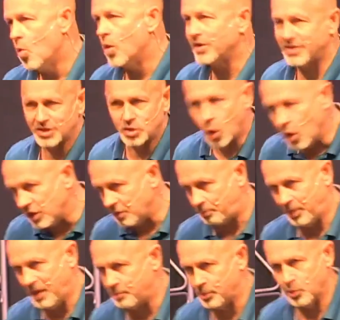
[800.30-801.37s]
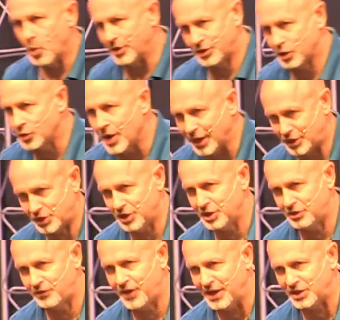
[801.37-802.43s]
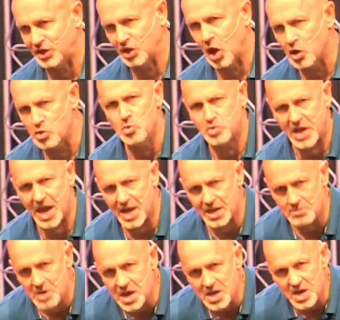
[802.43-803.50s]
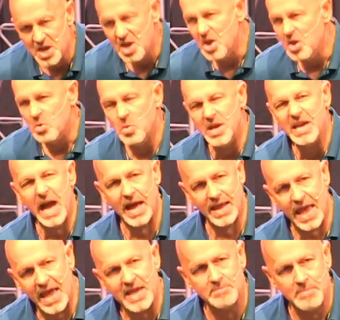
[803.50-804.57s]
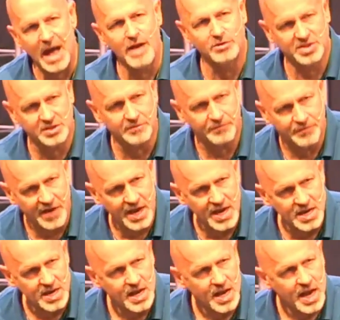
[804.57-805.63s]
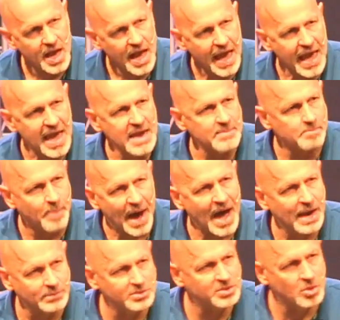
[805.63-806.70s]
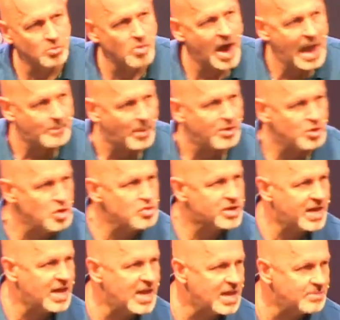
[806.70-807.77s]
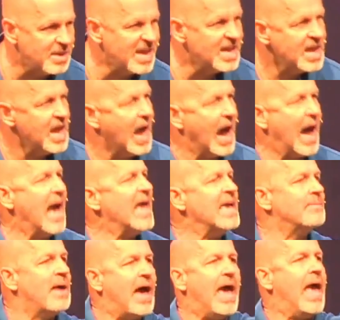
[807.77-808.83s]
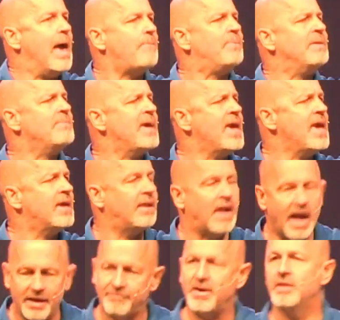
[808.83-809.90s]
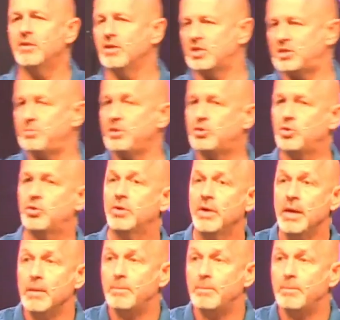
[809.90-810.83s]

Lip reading: what the toilet paper, what direction is facing. Are you kidding me? We got 8 mouths to feed, 8 bottoms to wipe. Are you kidding me? I am a happy man. And I found this to be true.